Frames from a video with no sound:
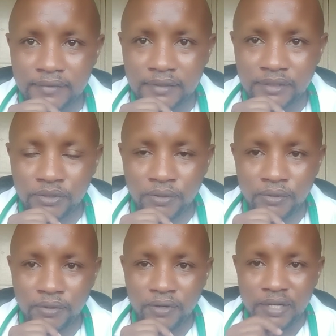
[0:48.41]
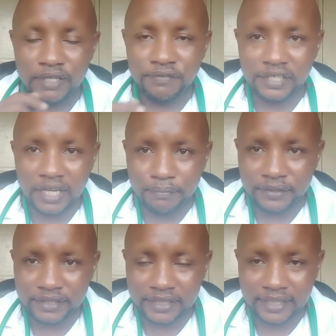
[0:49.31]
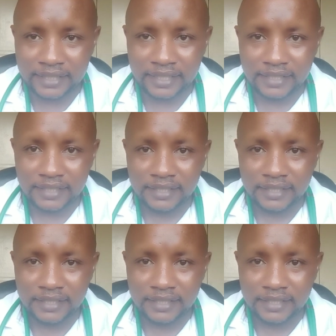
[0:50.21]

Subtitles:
So feel appreciated.